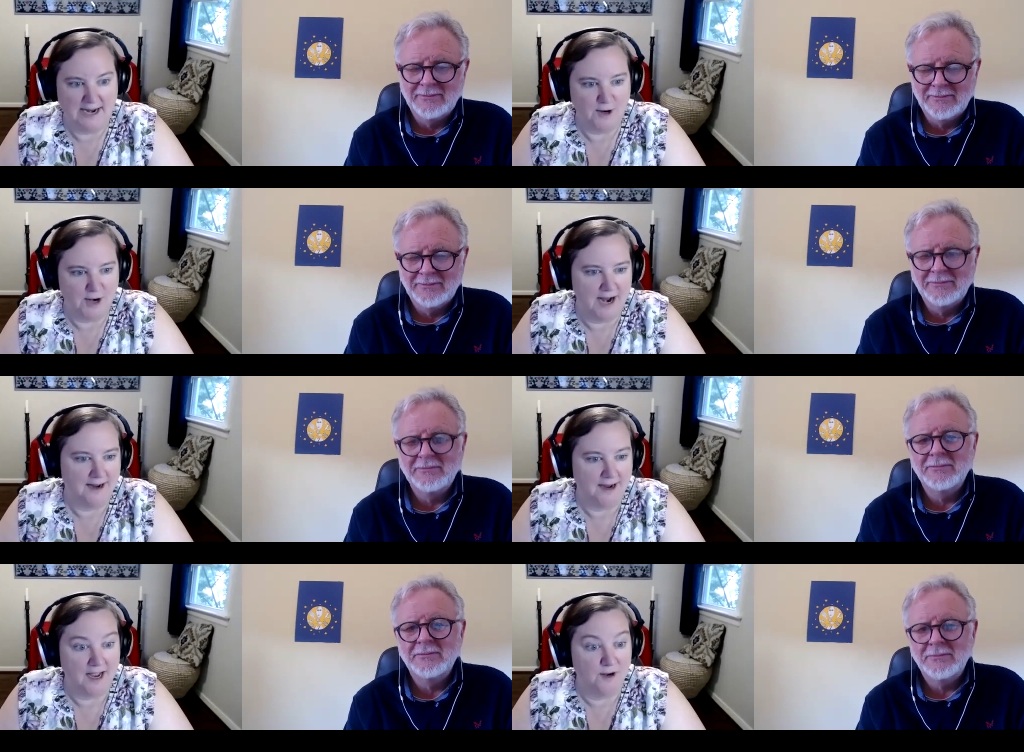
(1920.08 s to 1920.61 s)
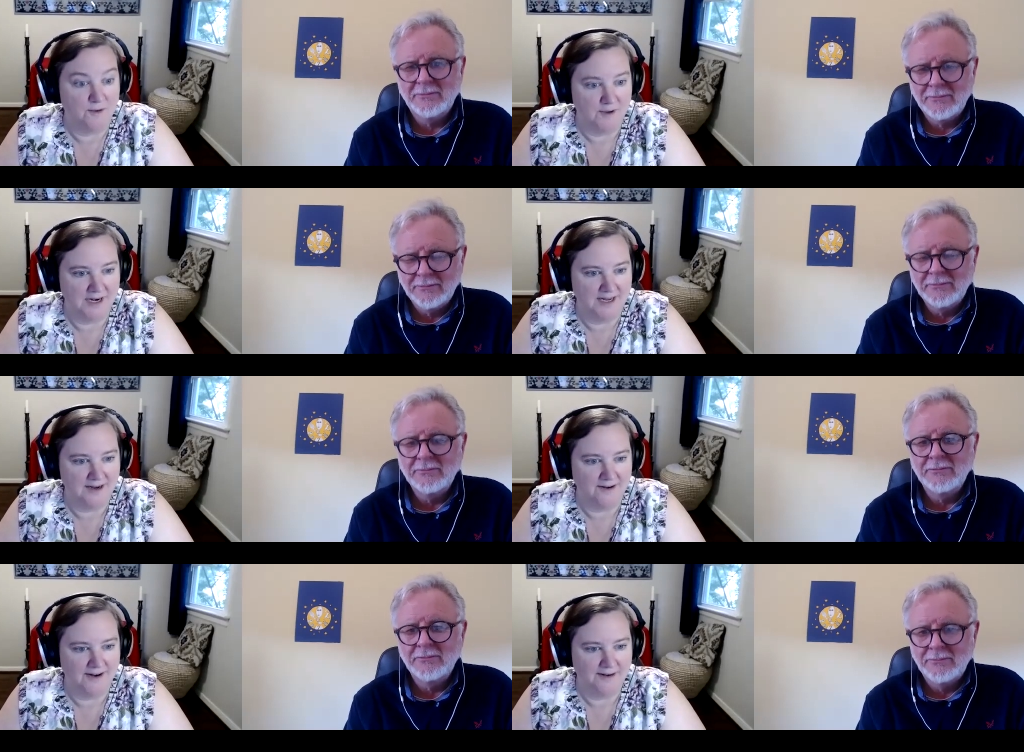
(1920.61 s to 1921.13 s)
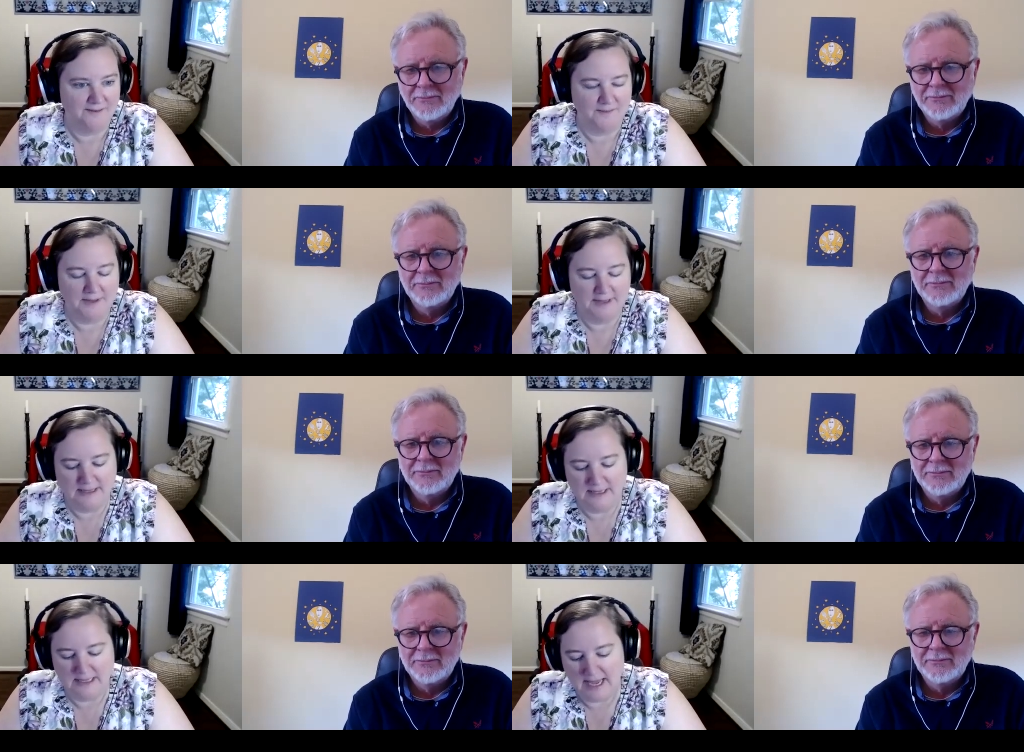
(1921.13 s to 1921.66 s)
Speaker 1: crank. I don't want to hear it. And
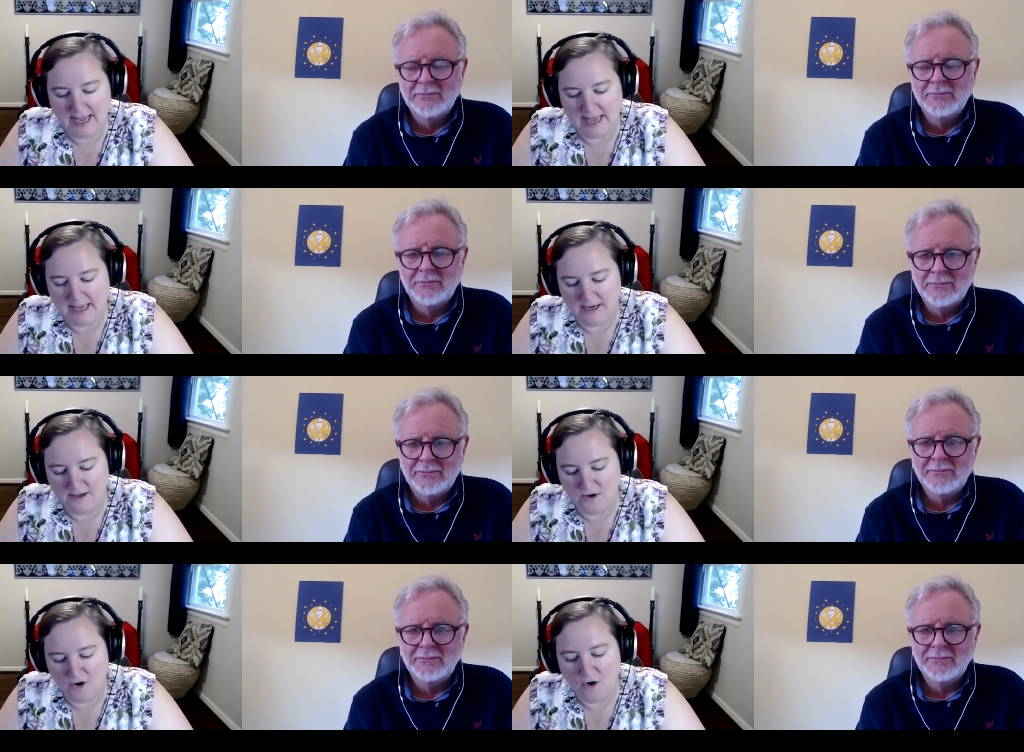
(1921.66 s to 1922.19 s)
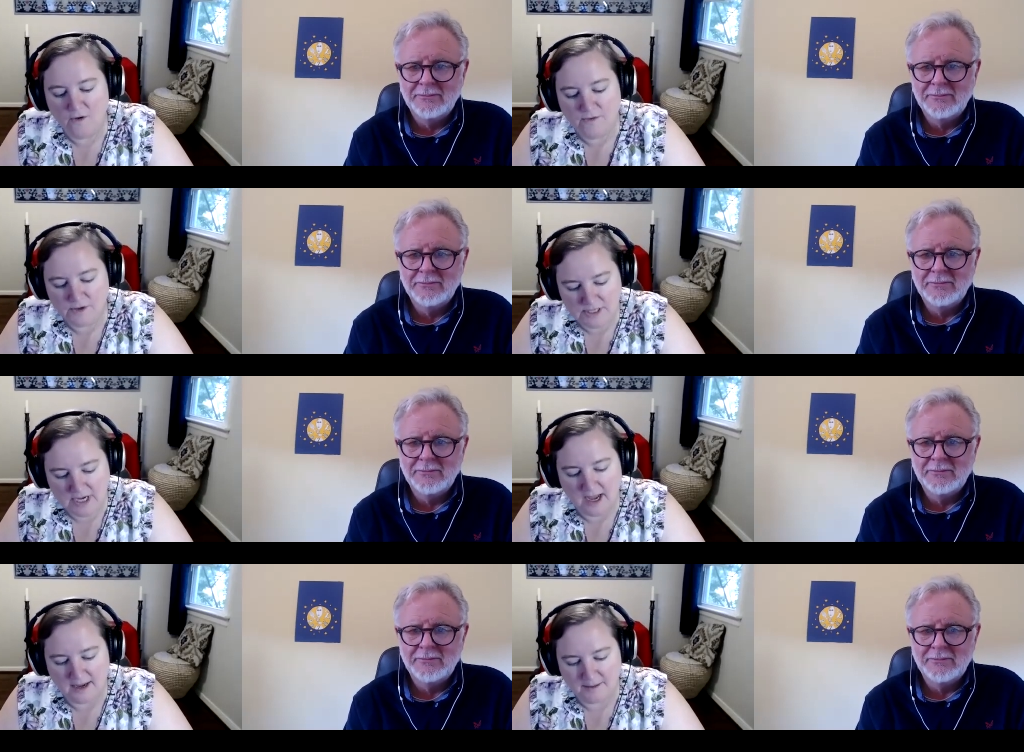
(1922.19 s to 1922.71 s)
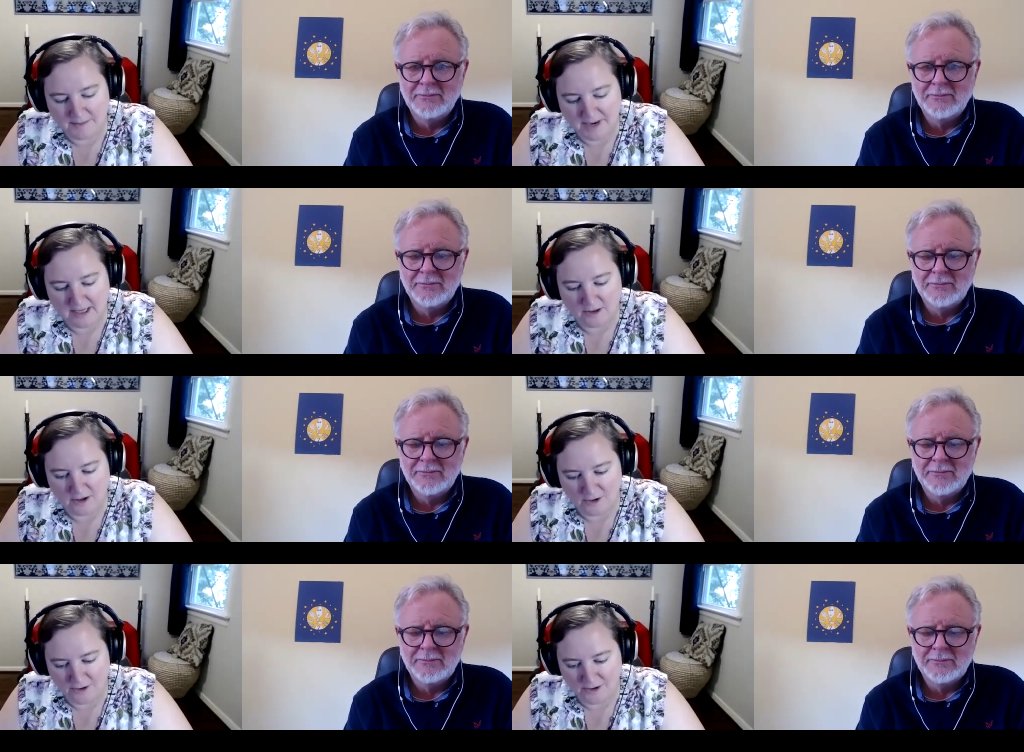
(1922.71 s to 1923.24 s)
and over time, I
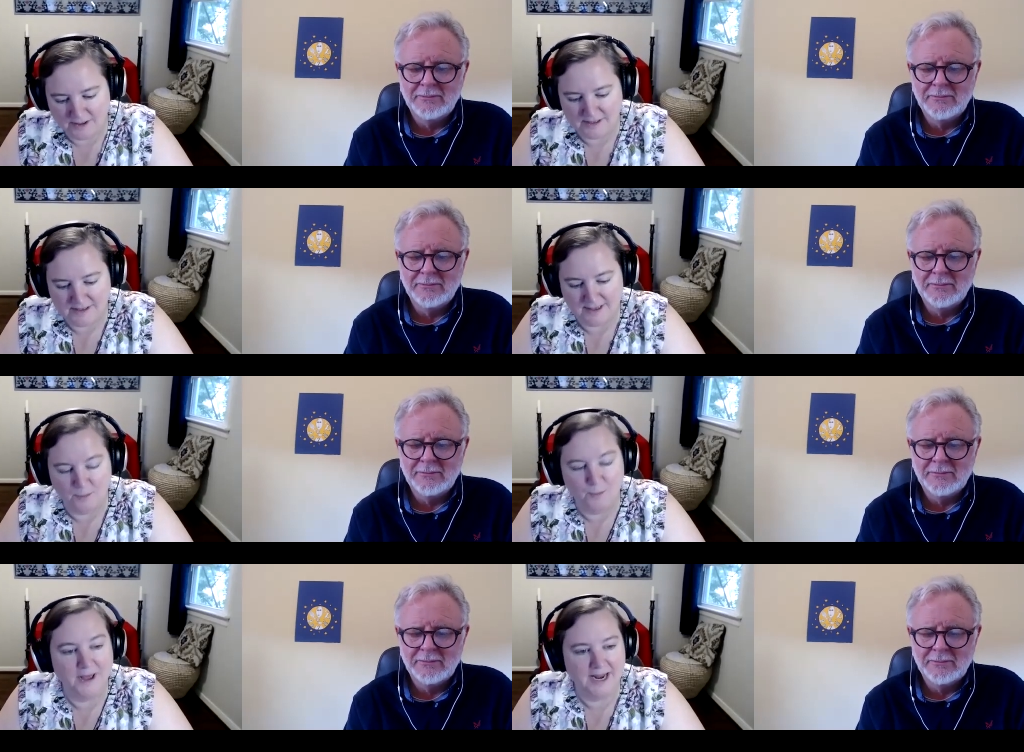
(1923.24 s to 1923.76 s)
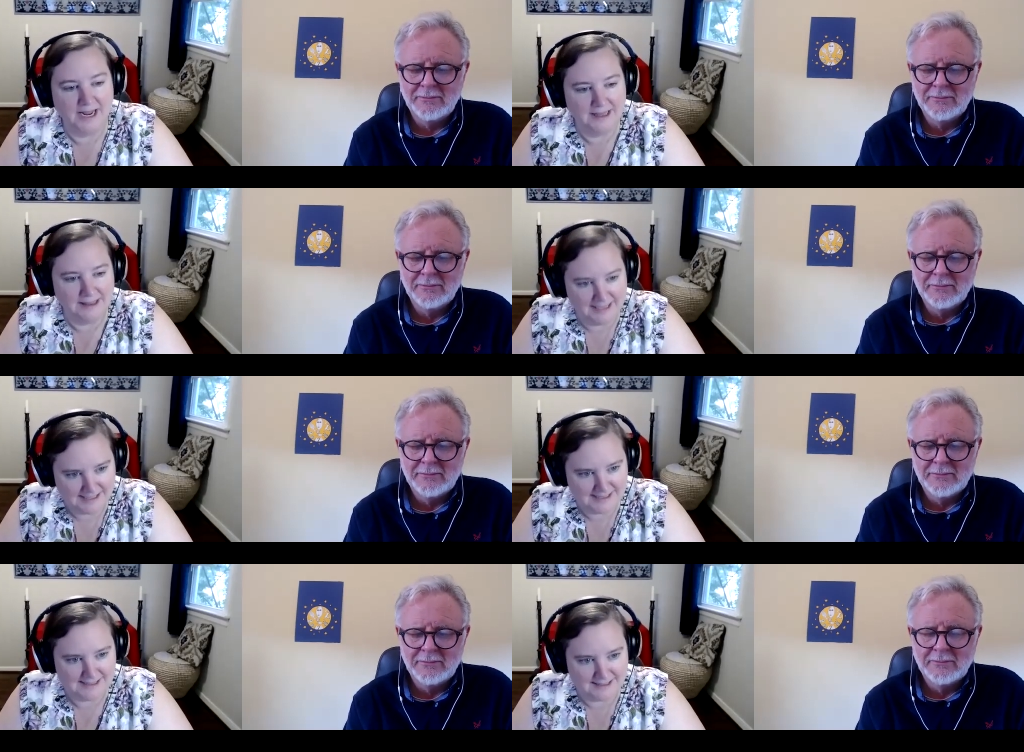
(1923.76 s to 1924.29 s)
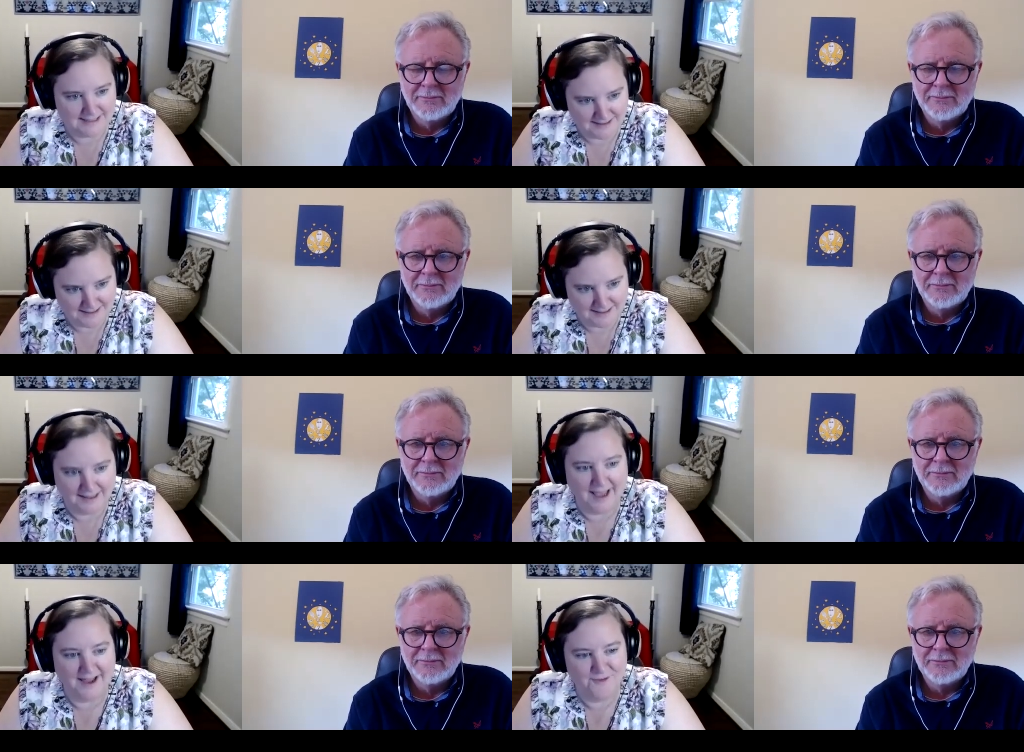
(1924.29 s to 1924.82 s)
learned that when I listened,
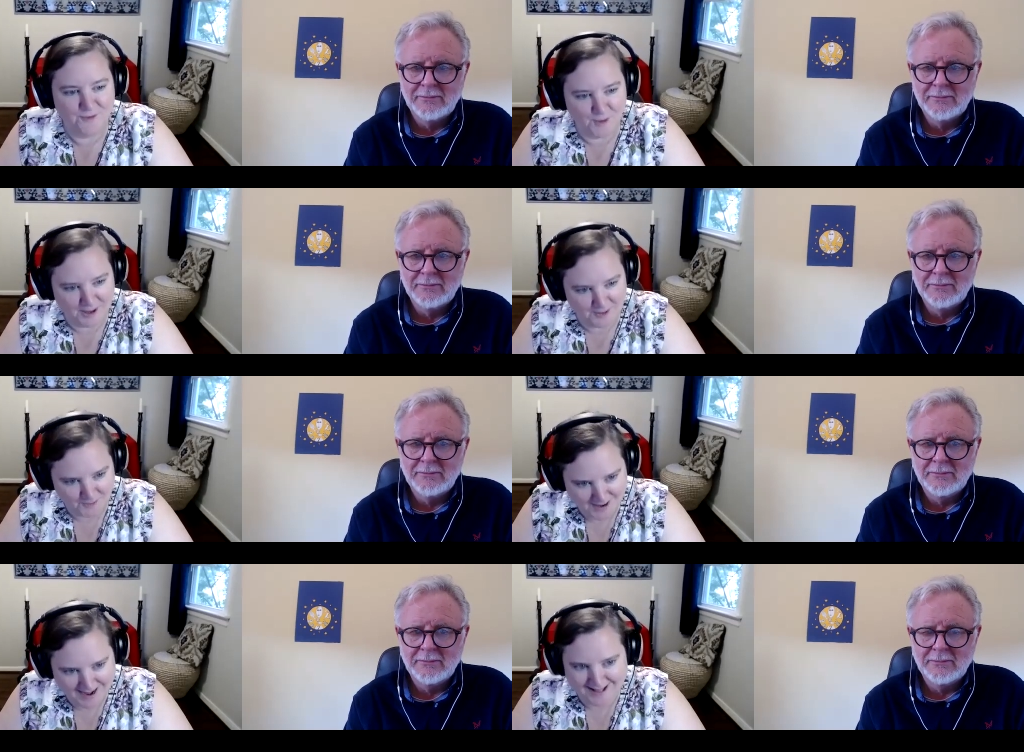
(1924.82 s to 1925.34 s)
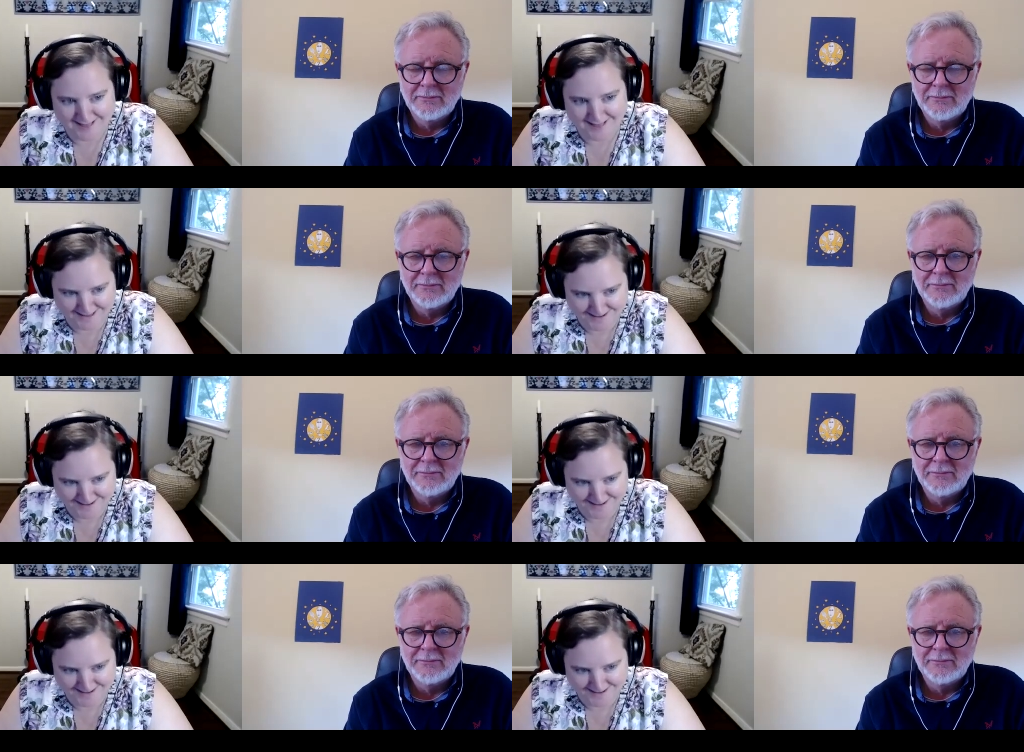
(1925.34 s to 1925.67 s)
life went well,